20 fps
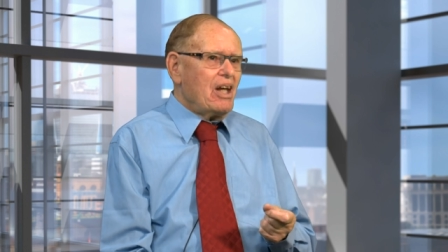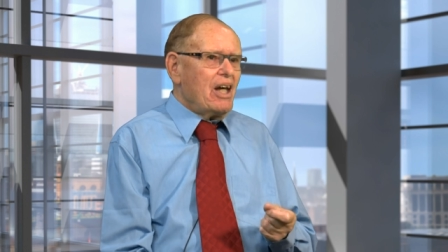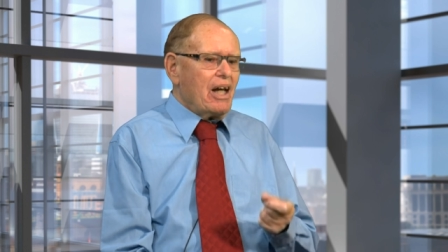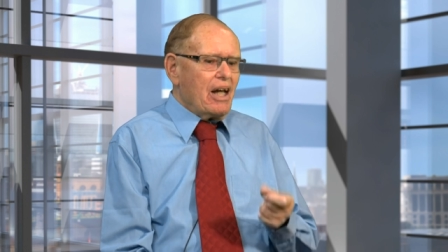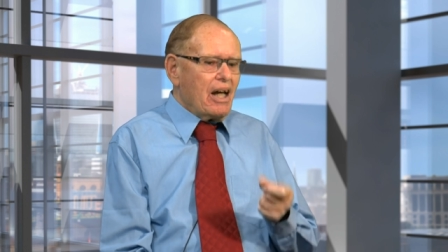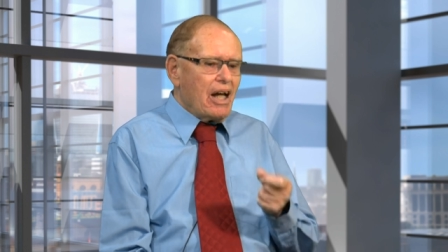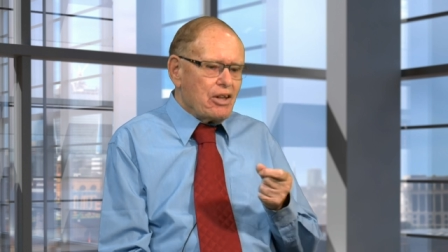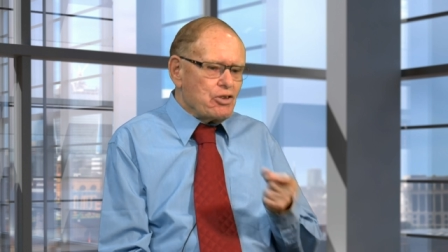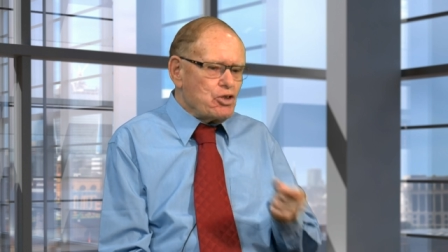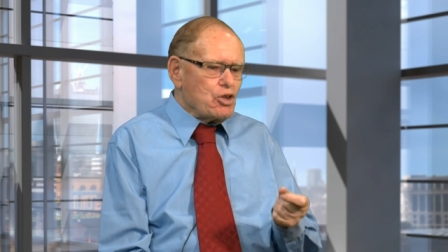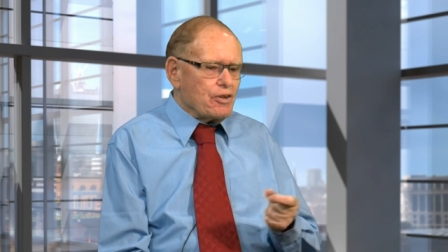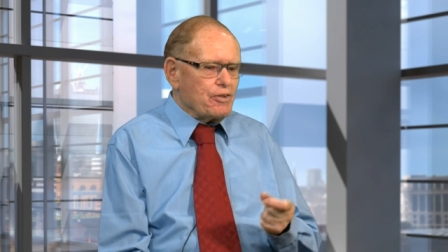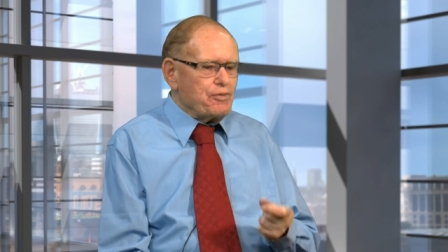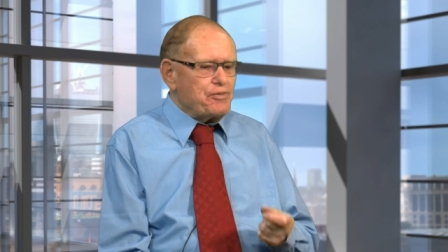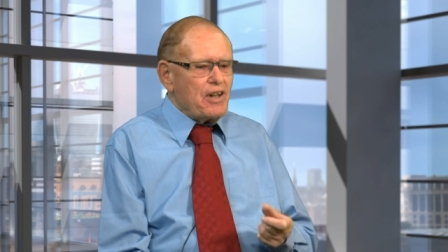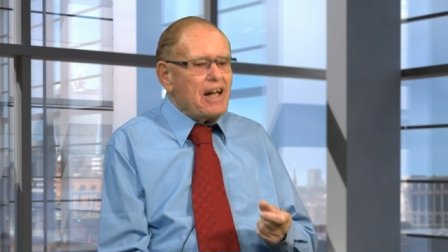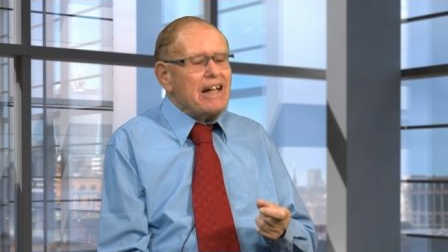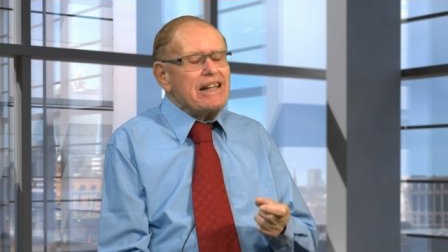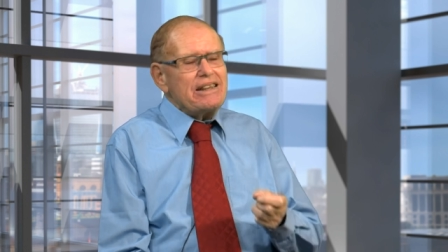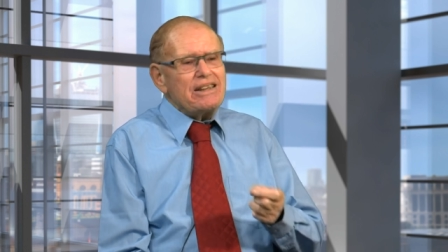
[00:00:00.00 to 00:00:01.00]
And you'll
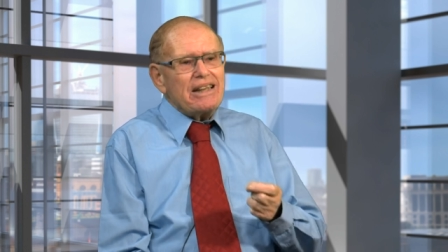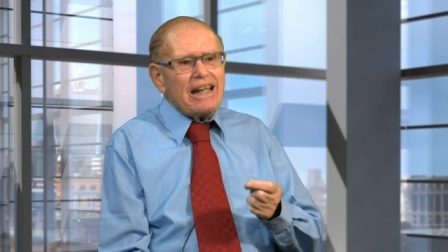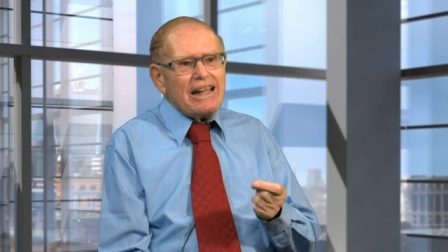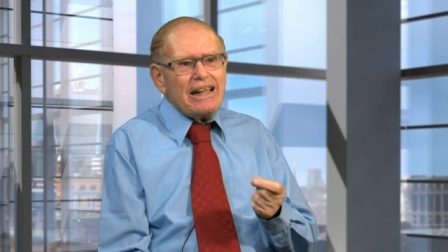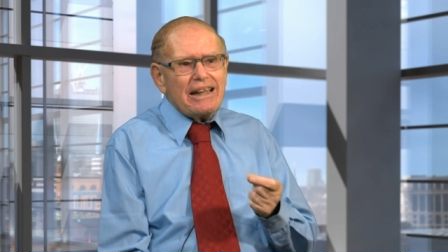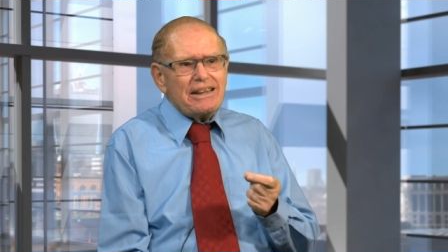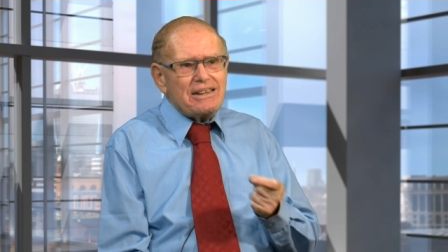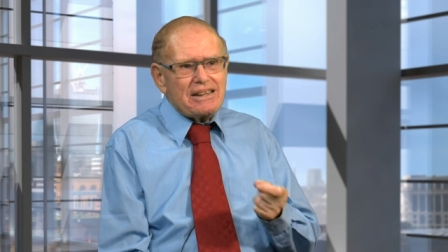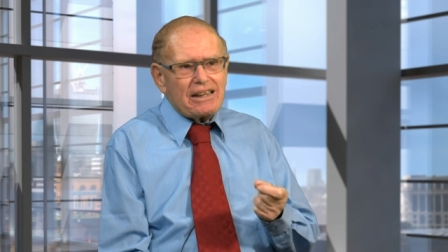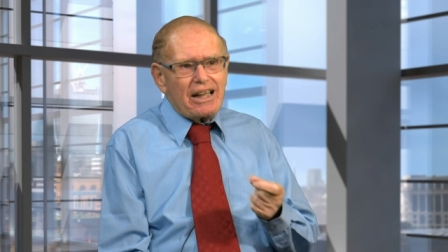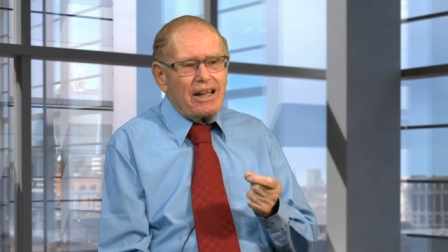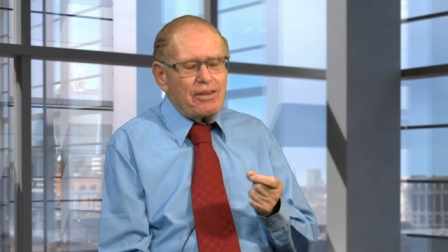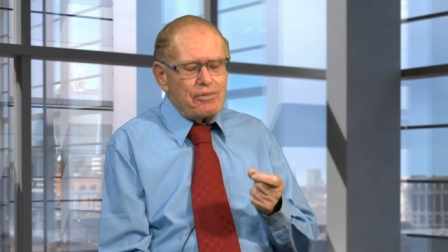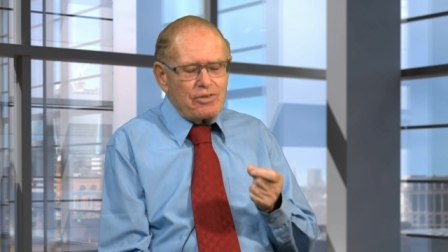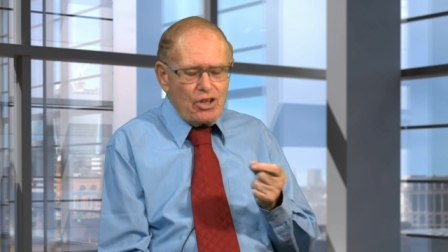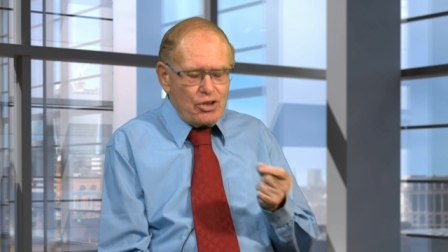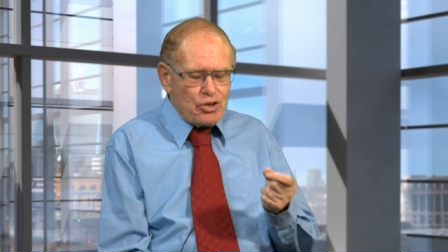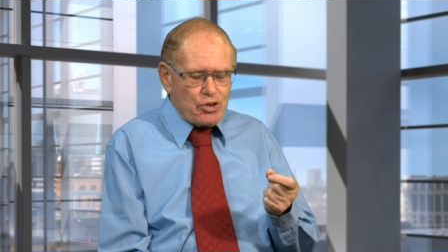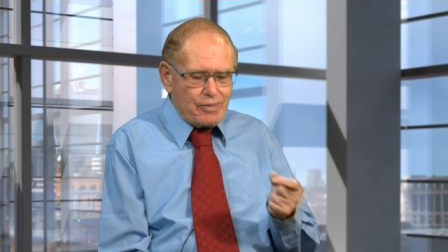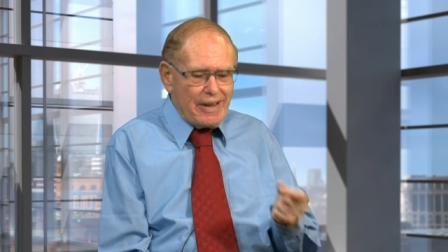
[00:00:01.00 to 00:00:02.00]
find it, I've
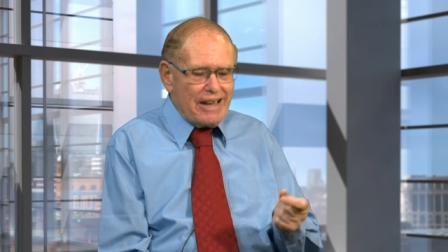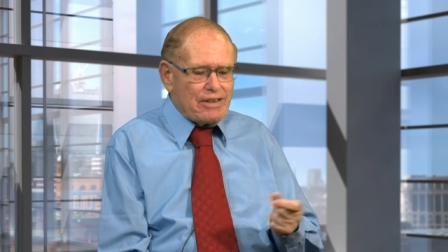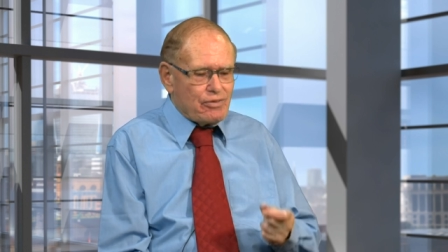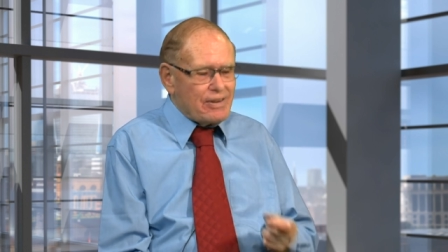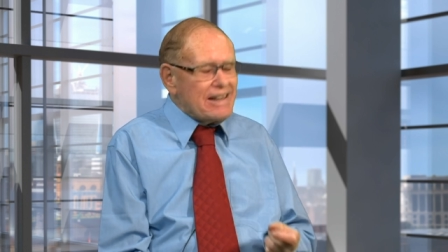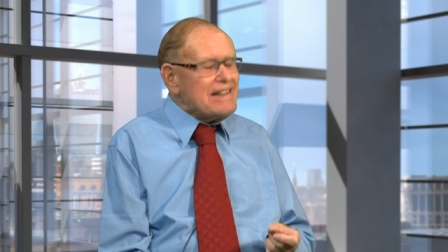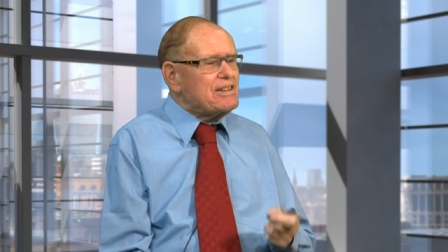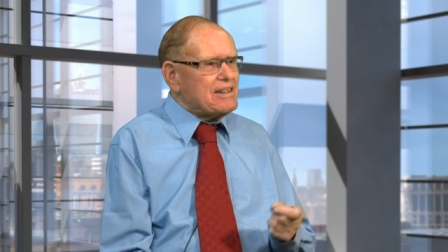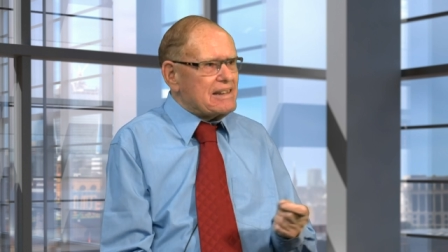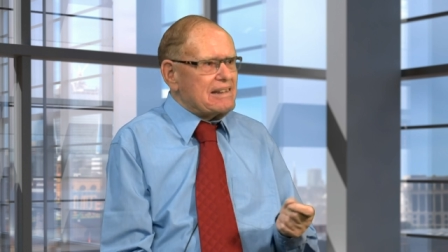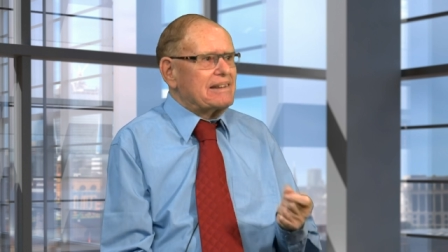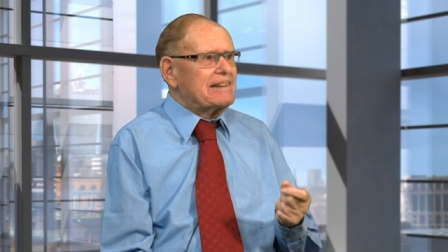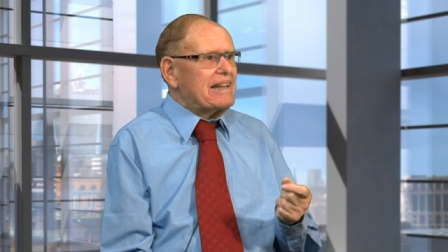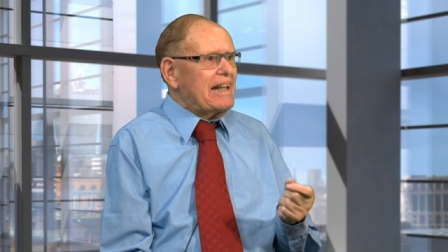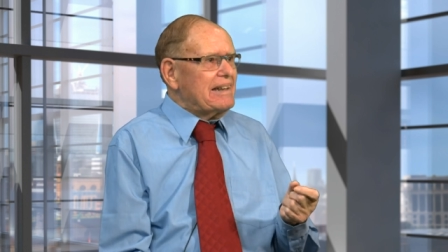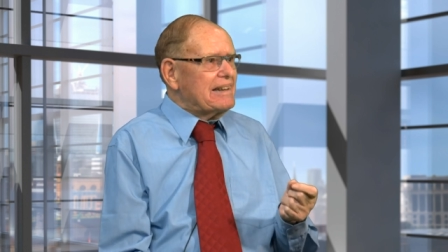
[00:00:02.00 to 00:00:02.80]
just read recently,